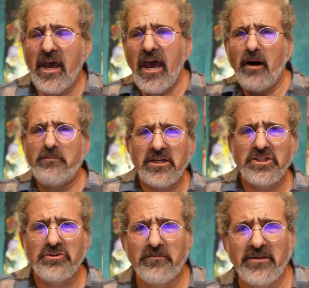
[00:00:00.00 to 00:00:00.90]
helping a
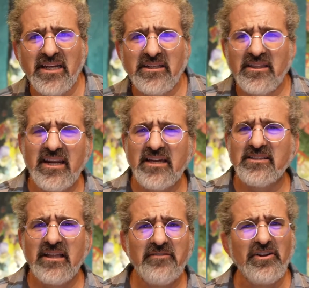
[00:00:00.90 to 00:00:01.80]
script get to the
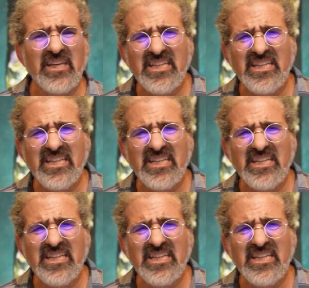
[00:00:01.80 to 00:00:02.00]
next level